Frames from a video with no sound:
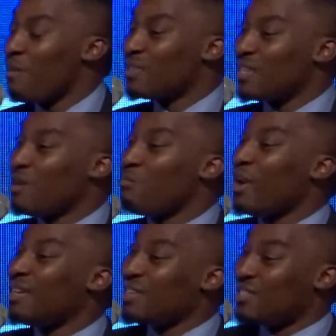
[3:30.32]

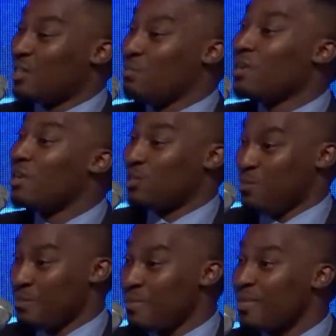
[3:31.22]
celebrating
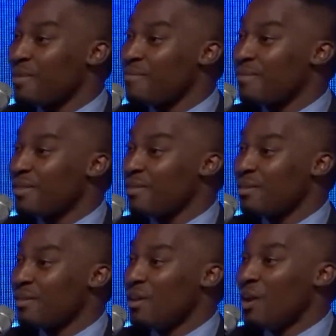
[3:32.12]
symbolism
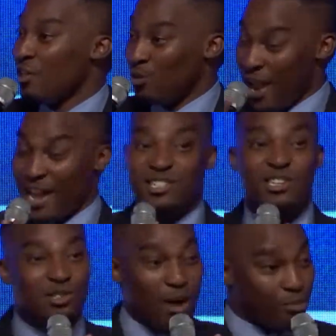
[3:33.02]
to actually
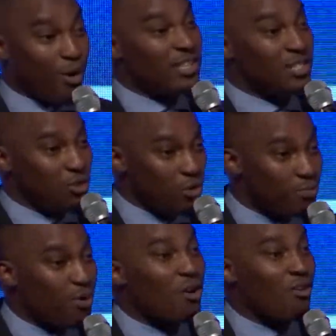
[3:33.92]
start praising true
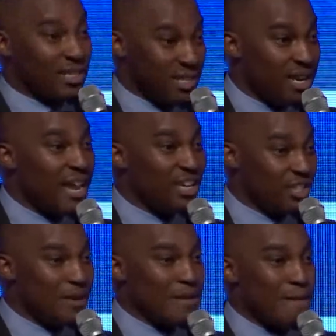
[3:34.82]
progress in a
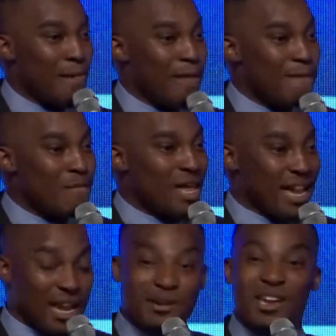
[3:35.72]
nation.
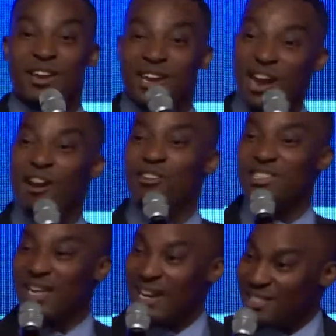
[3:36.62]
And I'm here to encourage you
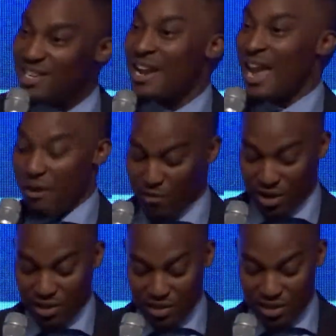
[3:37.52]
that as young
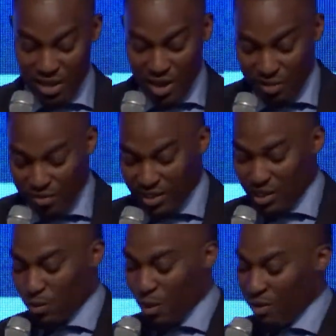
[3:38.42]
Africans, this is
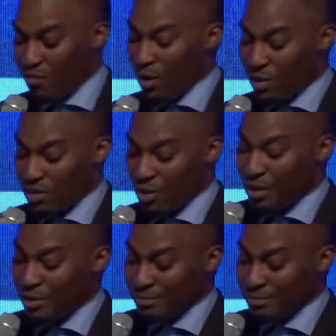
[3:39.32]
what we're focusing on.